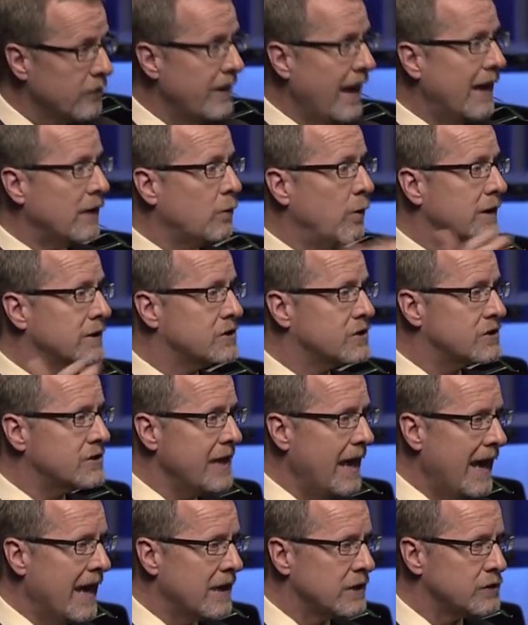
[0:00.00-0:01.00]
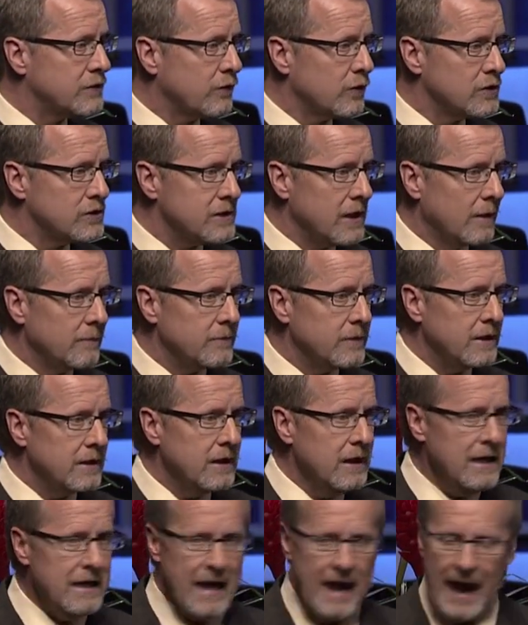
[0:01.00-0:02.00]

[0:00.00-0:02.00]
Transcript: that which stands for something,